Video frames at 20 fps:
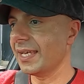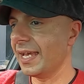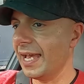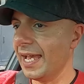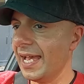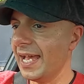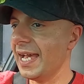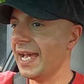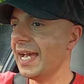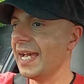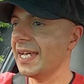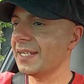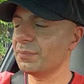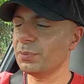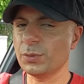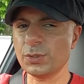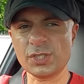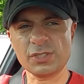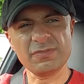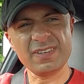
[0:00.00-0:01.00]
and
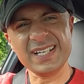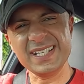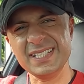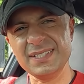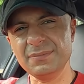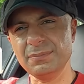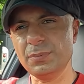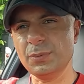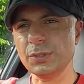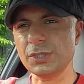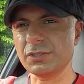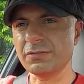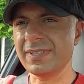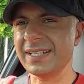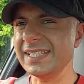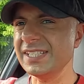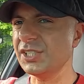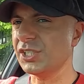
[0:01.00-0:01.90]
Porsche Reading